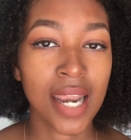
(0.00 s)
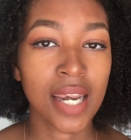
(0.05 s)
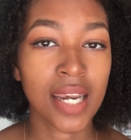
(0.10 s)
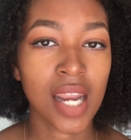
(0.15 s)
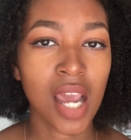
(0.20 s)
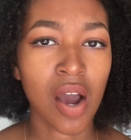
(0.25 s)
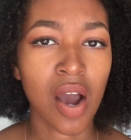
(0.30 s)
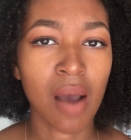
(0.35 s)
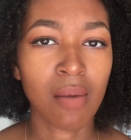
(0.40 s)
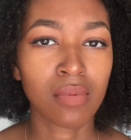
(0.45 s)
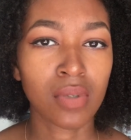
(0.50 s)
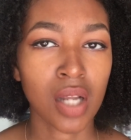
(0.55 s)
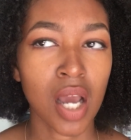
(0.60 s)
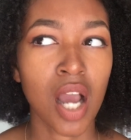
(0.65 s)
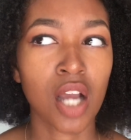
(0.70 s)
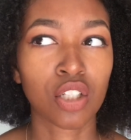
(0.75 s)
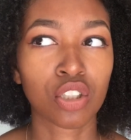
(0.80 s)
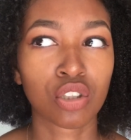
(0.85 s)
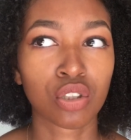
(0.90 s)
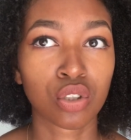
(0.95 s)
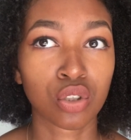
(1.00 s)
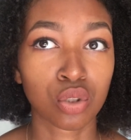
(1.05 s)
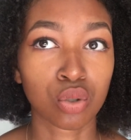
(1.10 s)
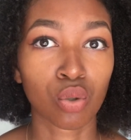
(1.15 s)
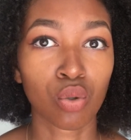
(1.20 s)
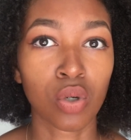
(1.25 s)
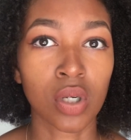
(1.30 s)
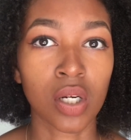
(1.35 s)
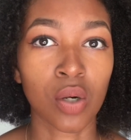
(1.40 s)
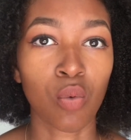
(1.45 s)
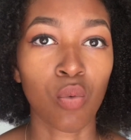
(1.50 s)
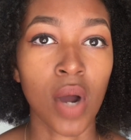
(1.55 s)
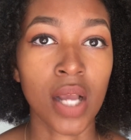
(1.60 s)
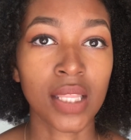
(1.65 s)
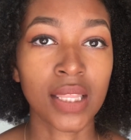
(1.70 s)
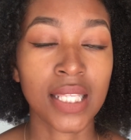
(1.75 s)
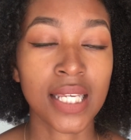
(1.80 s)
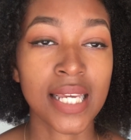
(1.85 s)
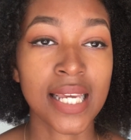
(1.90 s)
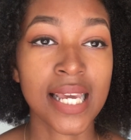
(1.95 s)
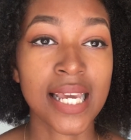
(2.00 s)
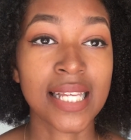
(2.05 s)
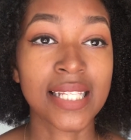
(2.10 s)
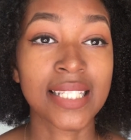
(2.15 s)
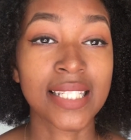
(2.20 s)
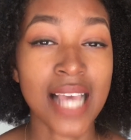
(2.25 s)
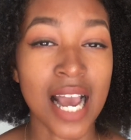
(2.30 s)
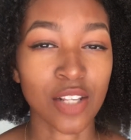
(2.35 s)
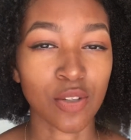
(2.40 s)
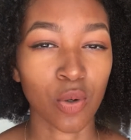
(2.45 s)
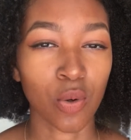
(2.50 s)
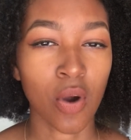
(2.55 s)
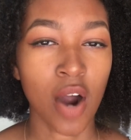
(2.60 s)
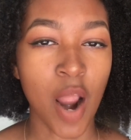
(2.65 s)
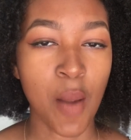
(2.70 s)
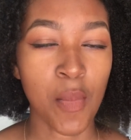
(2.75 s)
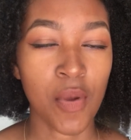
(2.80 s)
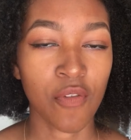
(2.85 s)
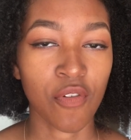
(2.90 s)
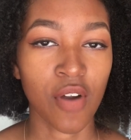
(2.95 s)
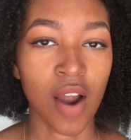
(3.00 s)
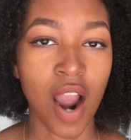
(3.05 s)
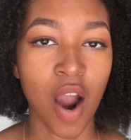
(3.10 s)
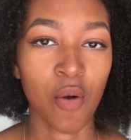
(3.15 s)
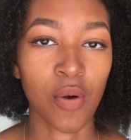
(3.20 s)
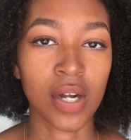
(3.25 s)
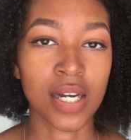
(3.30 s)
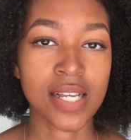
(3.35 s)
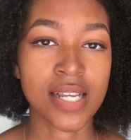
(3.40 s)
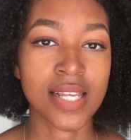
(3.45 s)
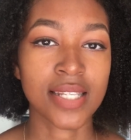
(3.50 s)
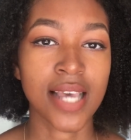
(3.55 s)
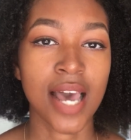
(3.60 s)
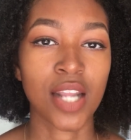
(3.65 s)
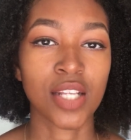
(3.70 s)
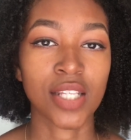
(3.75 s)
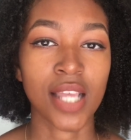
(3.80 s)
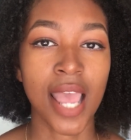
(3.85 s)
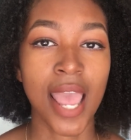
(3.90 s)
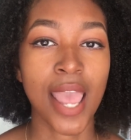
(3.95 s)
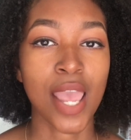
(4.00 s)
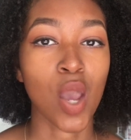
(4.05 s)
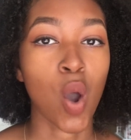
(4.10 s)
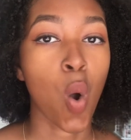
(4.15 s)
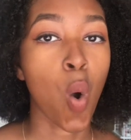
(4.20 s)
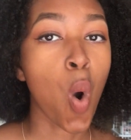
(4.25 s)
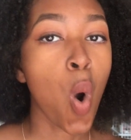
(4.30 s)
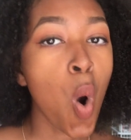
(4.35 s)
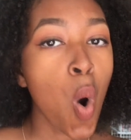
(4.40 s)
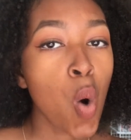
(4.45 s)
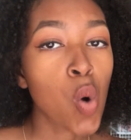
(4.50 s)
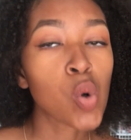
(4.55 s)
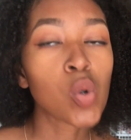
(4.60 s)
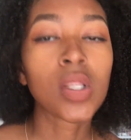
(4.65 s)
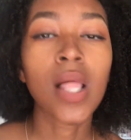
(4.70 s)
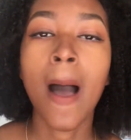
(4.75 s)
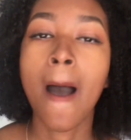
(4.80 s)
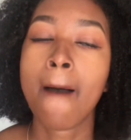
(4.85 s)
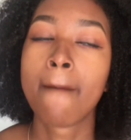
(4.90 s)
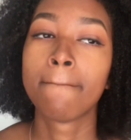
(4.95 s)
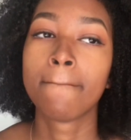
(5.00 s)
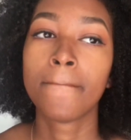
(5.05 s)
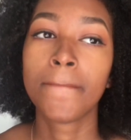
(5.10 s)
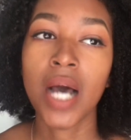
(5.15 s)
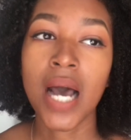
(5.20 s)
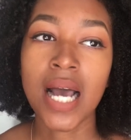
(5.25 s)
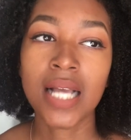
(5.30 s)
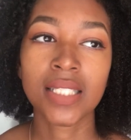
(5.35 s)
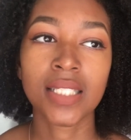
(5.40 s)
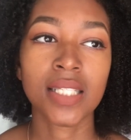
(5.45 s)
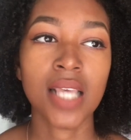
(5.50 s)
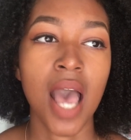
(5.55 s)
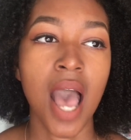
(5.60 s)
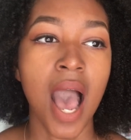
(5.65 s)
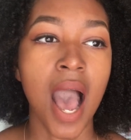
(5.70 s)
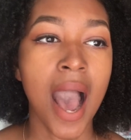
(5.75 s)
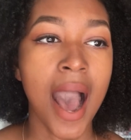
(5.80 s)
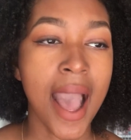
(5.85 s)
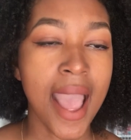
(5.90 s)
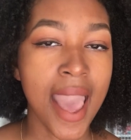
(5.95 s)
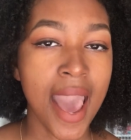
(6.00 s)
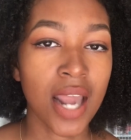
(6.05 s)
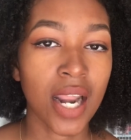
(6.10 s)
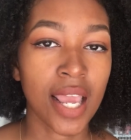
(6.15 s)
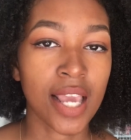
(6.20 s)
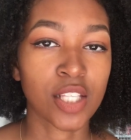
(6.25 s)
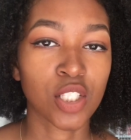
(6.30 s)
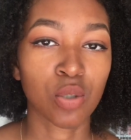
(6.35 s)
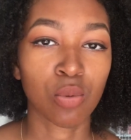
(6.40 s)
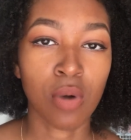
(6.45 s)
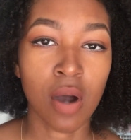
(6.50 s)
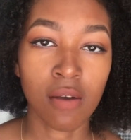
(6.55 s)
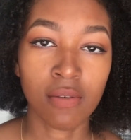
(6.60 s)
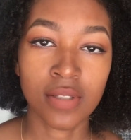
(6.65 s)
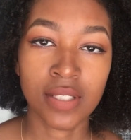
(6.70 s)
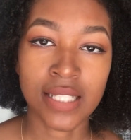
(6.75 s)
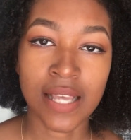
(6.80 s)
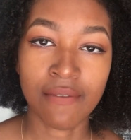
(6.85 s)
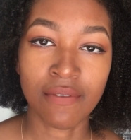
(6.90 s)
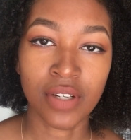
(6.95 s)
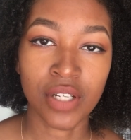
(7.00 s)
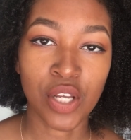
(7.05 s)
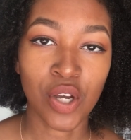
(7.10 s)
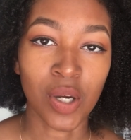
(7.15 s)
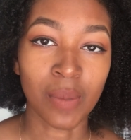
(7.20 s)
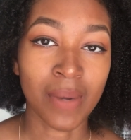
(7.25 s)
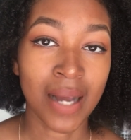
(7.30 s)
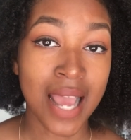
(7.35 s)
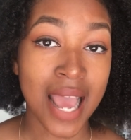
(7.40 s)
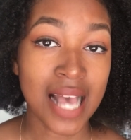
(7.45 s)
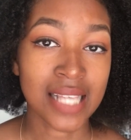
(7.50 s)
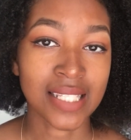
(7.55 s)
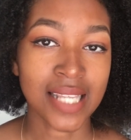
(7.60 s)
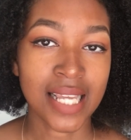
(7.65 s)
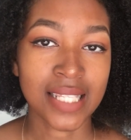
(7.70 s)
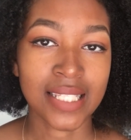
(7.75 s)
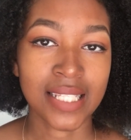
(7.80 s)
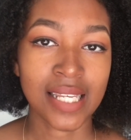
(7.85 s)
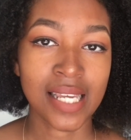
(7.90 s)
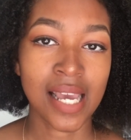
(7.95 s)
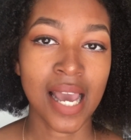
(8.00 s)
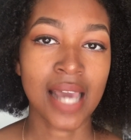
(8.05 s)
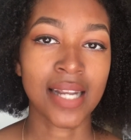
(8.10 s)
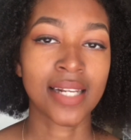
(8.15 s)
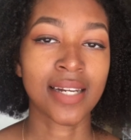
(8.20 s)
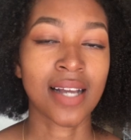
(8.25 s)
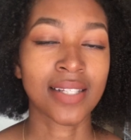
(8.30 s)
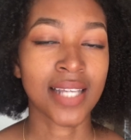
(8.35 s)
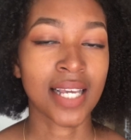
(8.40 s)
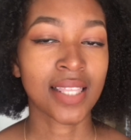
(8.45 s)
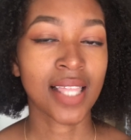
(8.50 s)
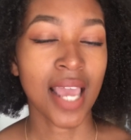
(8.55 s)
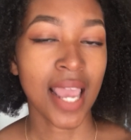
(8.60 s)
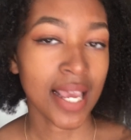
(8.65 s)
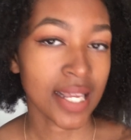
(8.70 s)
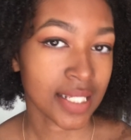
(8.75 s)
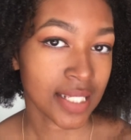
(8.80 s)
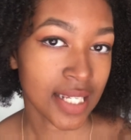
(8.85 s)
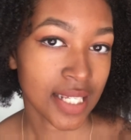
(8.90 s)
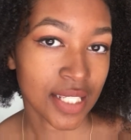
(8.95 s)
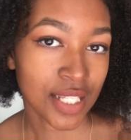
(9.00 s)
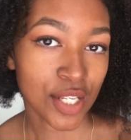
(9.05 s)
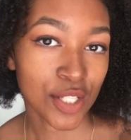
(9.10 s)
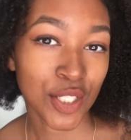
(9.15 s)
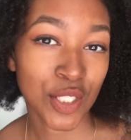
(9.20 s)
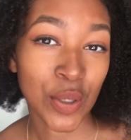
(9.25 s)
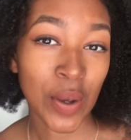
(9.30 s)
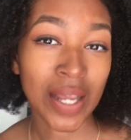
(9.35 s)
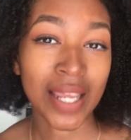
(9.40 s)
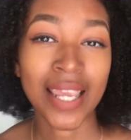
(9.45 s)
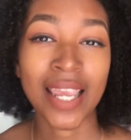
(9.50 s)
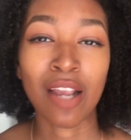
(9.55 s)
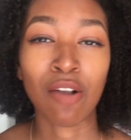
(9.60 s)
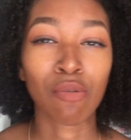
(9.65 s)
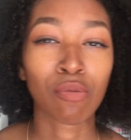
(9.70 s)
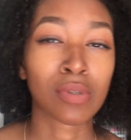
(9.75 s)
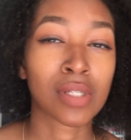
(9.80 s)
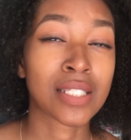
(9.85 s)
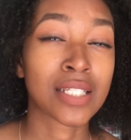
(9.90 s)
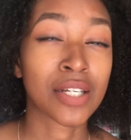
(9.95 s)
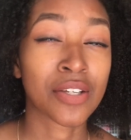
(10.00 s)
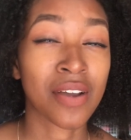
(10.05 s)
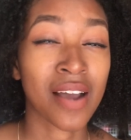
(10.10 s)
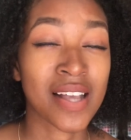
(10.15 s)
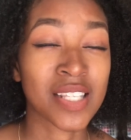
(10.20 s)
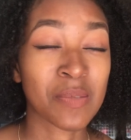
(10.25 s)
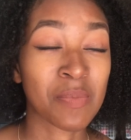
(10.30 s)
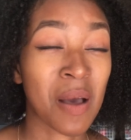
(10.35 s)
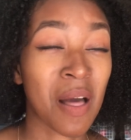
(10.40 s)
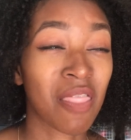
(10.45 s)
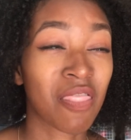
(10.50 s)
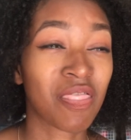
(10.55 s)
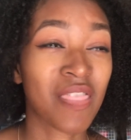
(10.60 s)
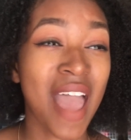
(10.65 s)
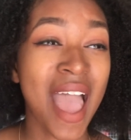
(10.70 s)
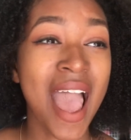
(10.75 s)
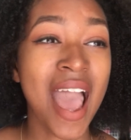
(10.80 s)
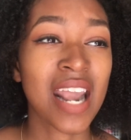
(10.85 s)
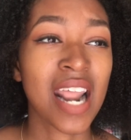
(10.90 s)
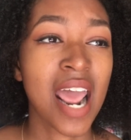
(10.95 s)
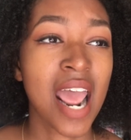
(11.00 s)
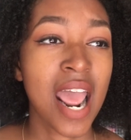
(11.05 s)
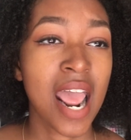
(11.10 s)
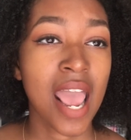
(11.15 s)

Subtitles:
Now, I'm not sure what the exact requirement for Howard is as a whole, but I had a 1270 on my SAT. I did not take the ACT, so I can't really tell you guys about that.